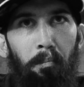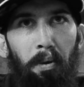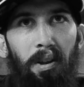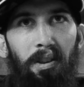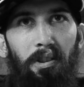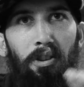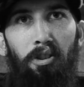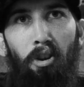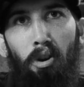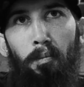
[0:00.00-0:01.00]
because it's
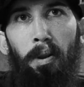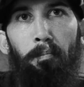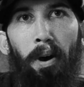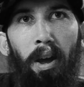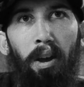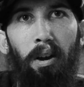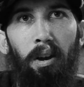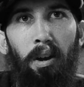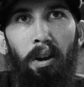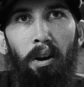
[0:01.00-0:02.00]
determined by
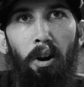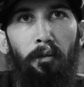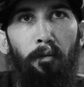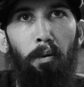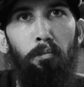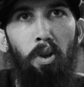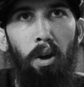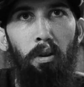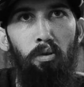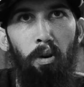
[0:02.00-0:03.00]
our film
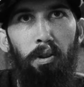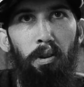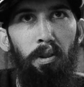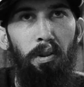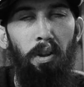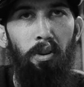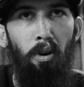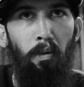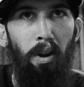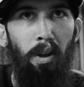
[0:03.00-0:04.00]
choice. It's
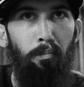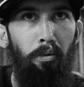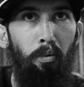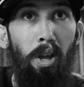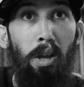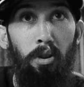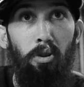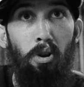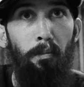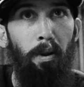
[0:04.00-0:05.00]
already
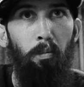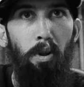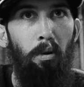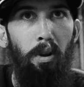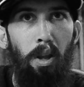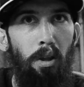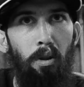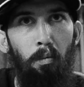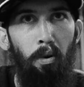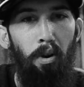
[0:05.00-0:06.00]
predetermined. We don't need
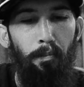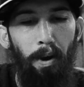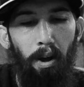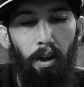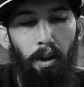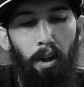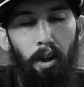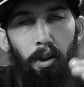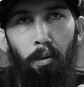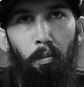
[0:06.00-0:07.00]
to worry about it.
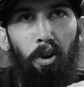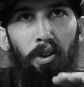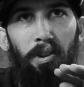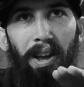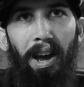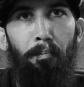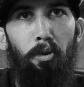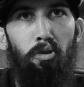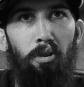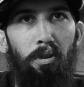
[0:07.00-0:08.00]
The world is
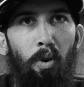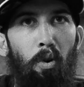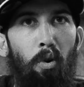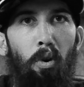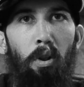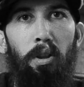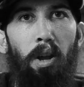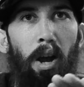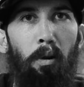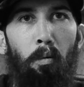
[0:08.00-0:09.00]
apertures. The whole
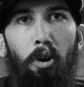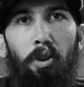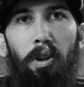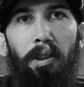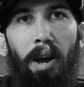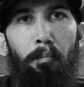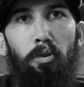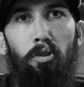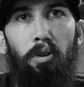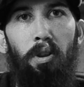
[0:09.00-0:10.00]
entire world is
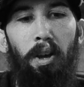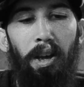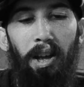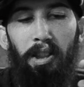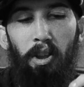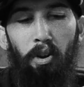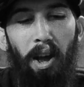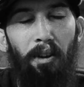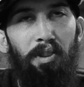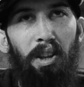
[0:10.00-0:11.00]
apertures. It's either
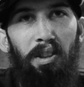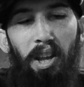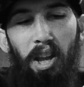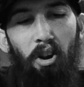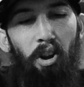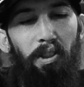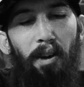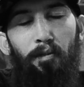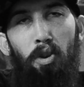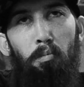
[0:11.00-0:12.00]
f16 or it's
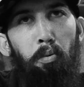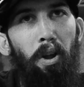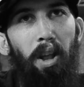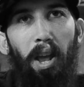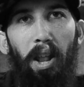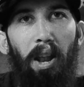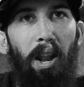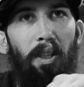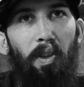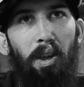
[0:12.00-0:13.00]
f2.8 and
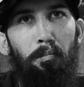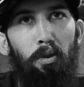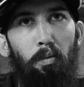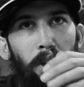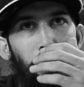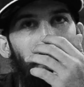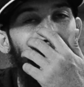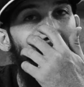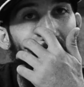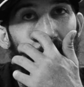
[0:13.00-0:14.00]
anything in between.
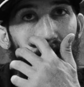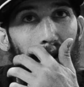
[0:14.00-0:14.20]
That's it.